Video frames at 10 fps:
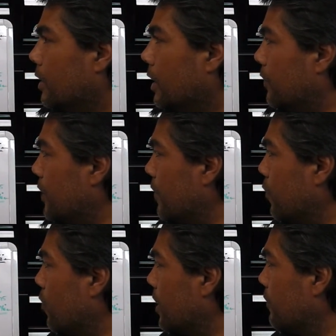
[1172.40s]
if you
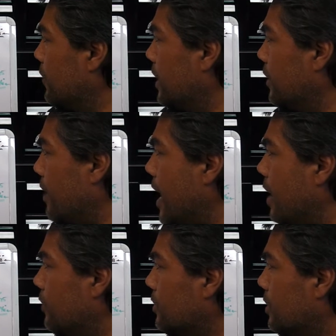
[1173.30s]
ever want to figure
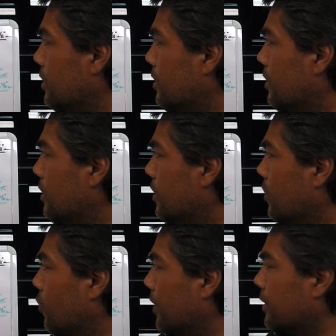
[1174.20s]
out
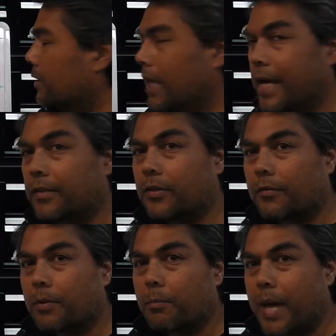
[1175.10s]
what the length
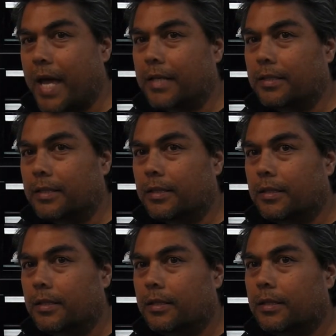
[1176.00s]
of the bend
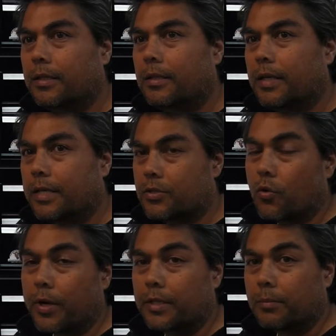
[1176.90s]
is
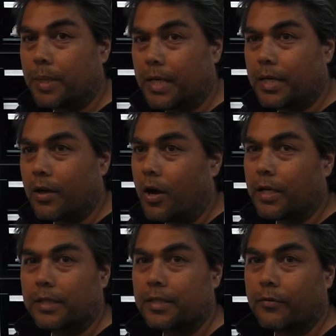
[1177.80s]
going to be
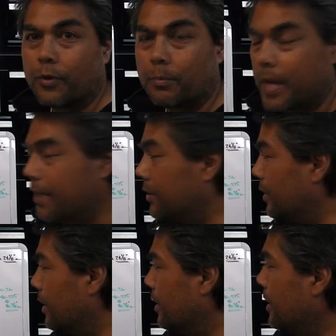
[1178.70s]
on a different
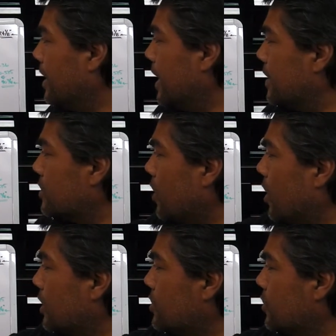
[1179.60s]
bender, as
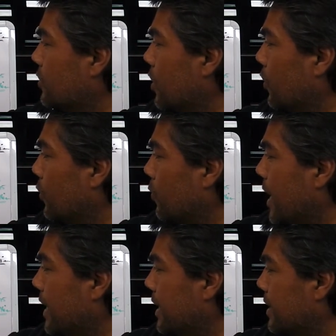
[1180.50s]
long as you know the
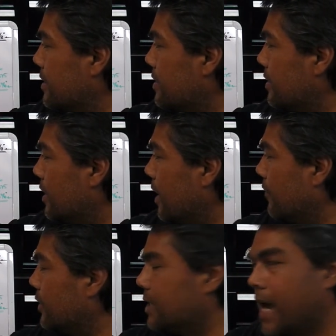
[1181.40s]
radius
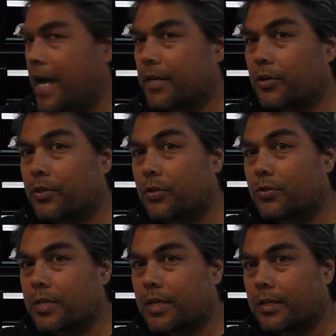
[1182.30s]
of the die you're
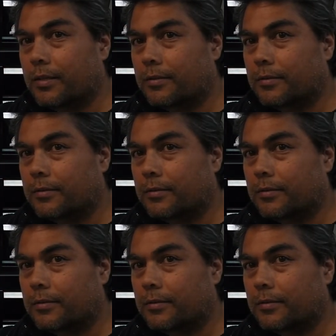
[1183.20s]
using,